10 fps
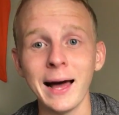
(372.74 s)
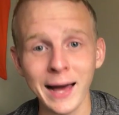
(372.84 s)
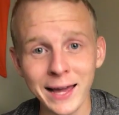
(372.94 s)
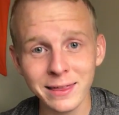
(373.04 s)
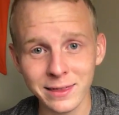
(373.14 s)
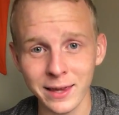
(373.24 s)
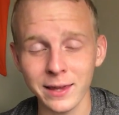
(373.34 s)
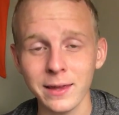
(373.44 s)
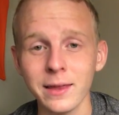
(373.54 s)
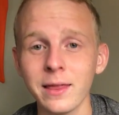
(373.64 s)
I think
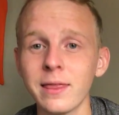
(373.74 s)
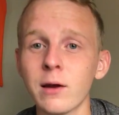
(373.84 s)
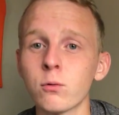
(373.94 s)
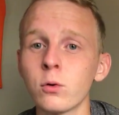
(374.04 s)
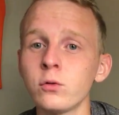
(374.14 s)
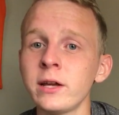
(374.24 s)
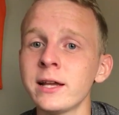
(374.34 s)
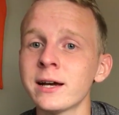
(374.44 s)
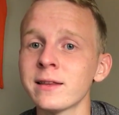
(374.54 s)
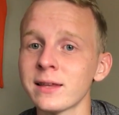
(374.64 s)
that rotating
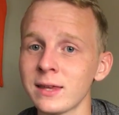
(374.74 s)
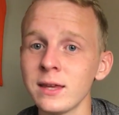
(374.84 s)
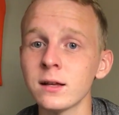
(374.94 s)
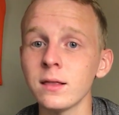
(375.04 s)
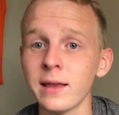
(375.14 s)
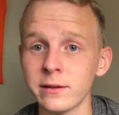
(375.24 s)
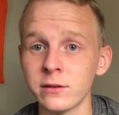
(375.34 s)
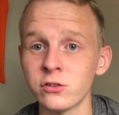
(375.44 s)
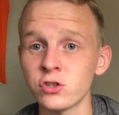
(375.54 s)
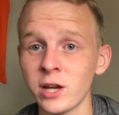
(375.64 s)
on the heel
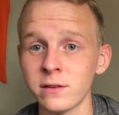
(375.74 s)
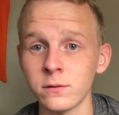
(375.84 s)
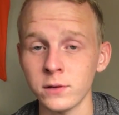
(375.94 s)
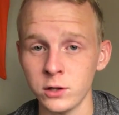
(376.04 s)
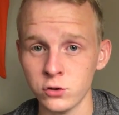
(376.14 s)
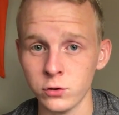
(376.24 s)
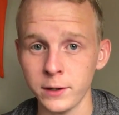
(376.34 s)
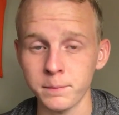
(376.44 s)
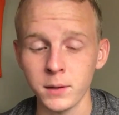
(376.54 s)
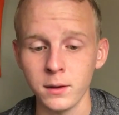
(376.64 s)
lessens a chance of injury.
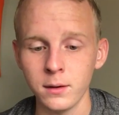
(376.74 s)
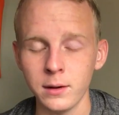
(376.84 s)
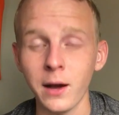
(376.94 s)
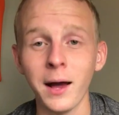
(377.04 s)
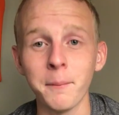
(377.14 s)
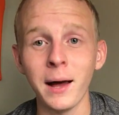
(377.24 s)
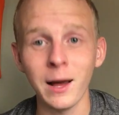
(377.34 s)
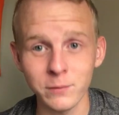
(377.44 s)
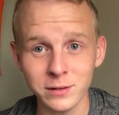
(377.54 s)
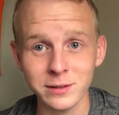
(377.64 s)
Now, I'm
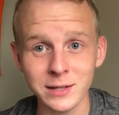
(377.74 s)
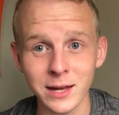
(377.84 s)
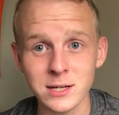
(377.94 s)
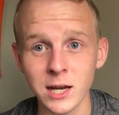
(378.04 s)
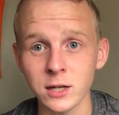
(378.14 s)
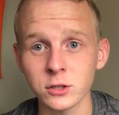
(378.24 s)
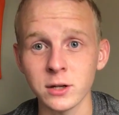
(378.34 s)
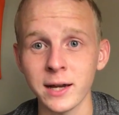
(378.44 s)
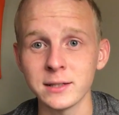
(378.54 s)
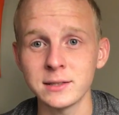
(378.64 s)
obviously not a doctor.
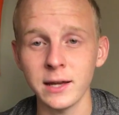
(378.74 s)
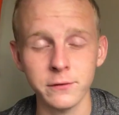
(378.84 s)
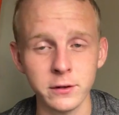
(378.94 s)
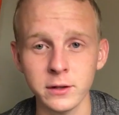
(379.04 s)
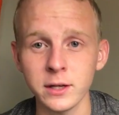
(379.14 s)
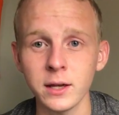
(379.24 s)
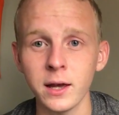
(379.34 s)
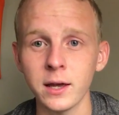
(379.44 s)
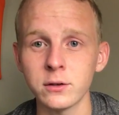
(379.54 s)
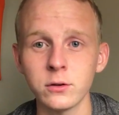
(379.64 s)
I definitely
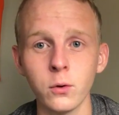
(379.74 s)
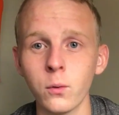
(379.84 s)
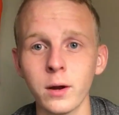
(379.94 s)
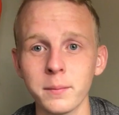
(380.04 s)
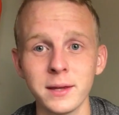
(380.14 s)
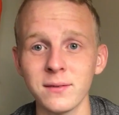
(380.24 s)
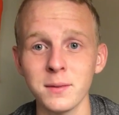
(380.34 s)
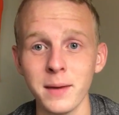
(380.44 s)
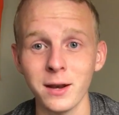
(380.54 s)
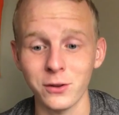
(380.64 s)
don't want to be giving
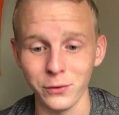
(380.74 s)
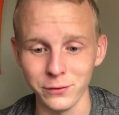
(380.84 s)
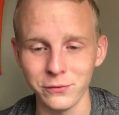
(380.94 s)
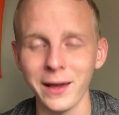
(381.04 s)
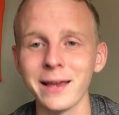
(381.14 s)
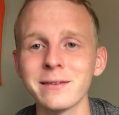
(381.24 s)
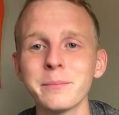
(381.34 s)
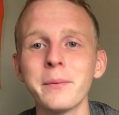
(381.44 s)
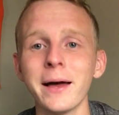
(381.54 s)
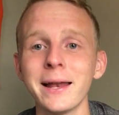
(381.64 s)
medical advice,
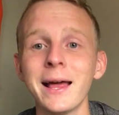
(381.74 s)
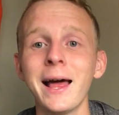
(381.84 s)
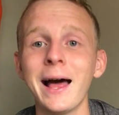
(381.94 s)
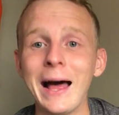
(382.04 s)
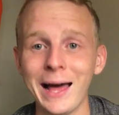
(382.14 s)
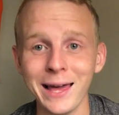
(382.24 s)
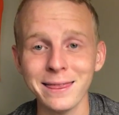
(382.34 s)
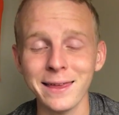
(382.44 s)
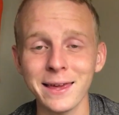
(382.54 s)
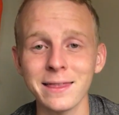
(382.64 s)
but I
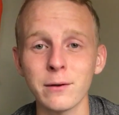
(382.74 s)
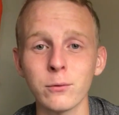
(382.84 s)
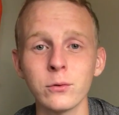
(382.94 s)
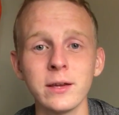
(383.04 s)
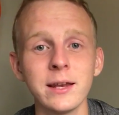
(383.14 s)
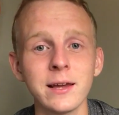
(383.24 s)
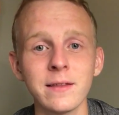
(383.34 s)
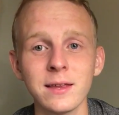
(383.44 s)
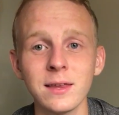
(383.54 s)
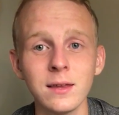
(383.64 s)
think that rotating on
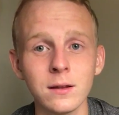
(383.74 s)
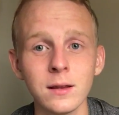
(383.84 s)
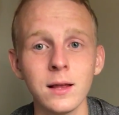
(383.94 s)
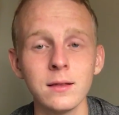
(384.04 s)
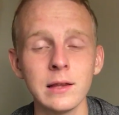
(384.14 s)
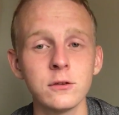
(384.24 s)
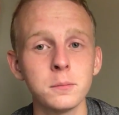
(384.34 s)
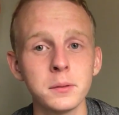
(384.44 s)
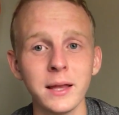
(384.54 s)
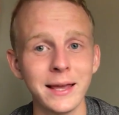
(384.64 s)
the heel lets you
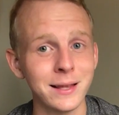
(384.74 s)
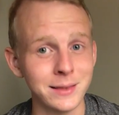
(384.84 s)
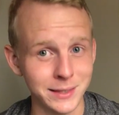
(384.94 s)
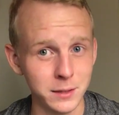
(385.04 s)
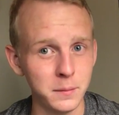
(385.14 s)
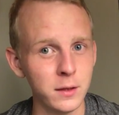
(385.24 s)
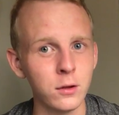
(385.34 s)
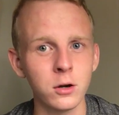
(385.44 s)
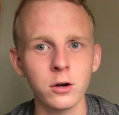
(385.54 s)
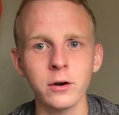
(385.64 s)
play a little bit
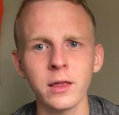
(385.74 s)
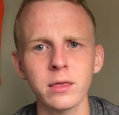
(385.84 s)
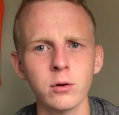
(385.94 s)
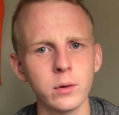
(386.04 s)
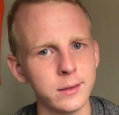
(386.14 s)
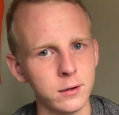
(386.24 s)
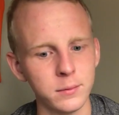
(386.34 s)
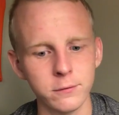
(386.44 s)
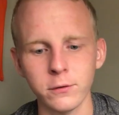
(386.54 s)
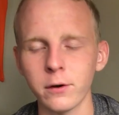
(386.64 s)
longer and throw a little
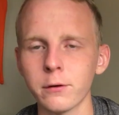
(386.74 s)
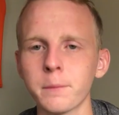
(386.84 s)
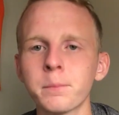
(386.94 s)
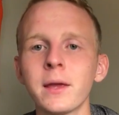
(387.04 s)
bit farther.